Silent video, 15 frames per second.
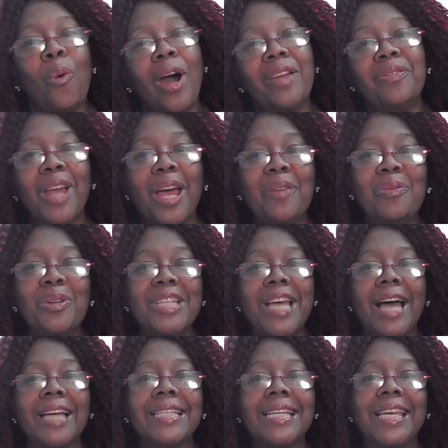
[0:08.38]
Wife Life with
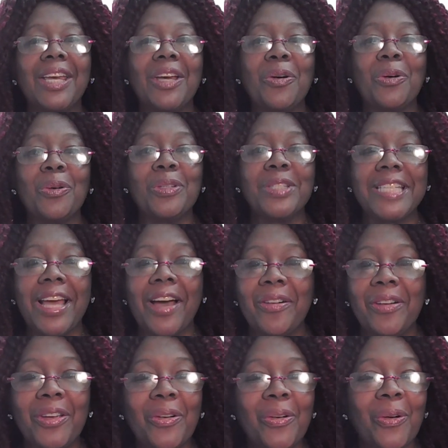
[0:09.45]
Dr. Gail goes
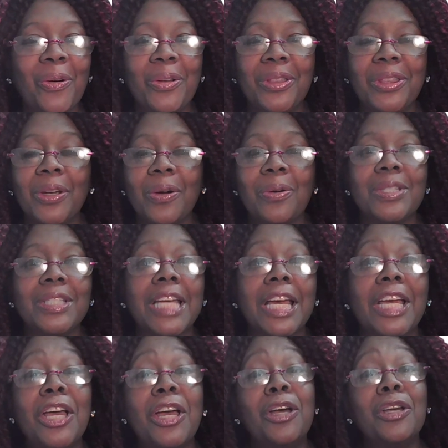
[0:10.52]
down here on
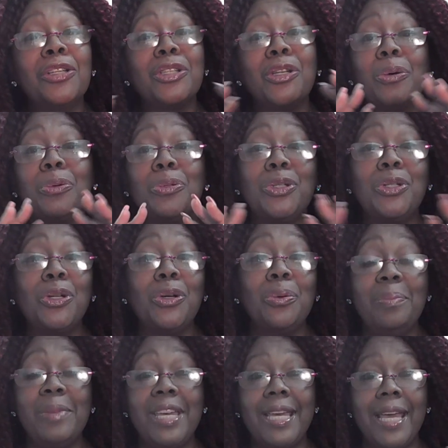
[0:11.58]
Thursday. So
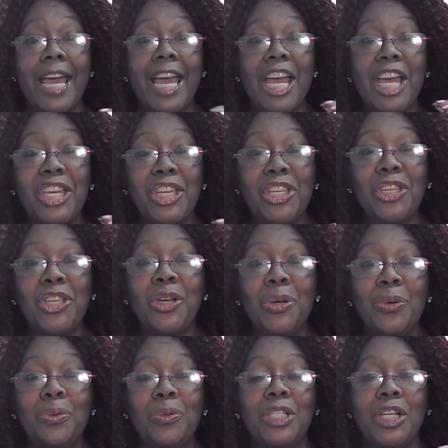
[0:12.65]
do me a
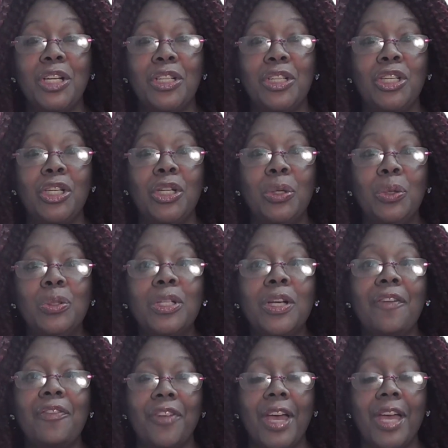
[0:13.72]
huge, huge
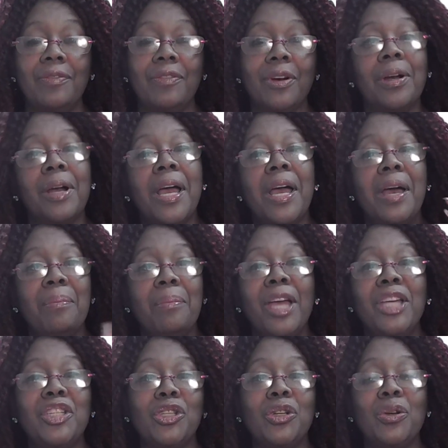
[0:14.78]
favor.
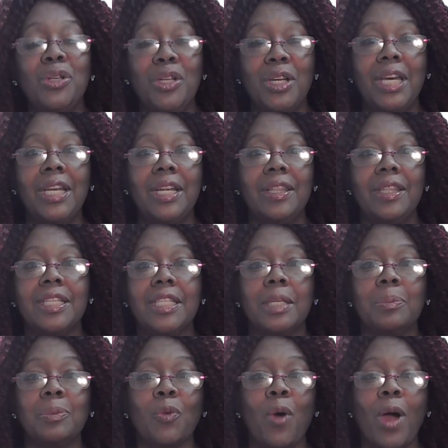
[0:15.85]
Make sure you're hitting the
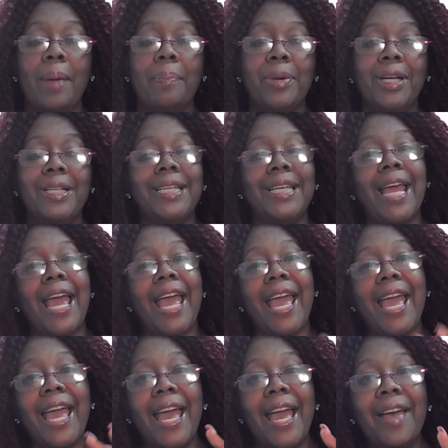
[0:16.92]
subscribe button
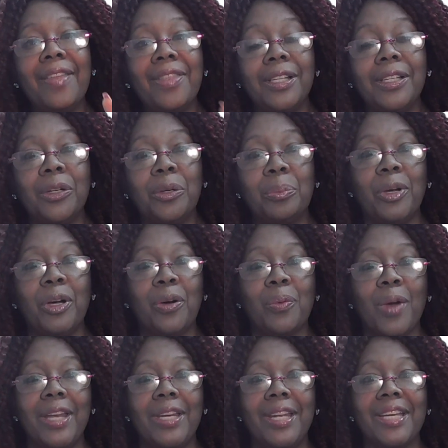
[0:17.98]
and the little bell
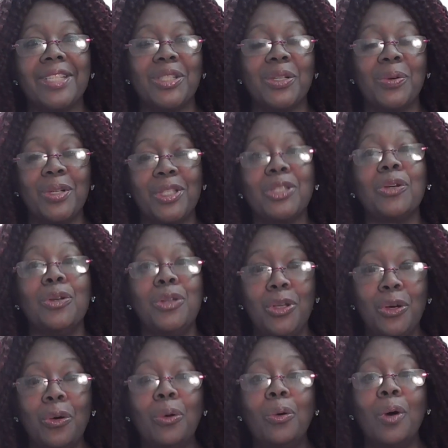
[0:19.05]
right next to it so
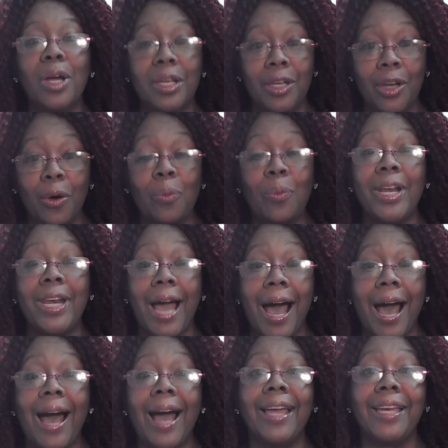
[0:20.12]
you'll know when
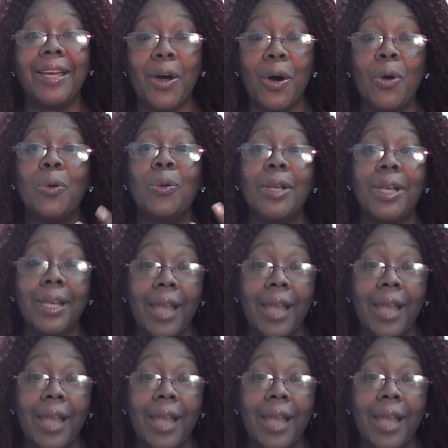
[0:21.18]
I go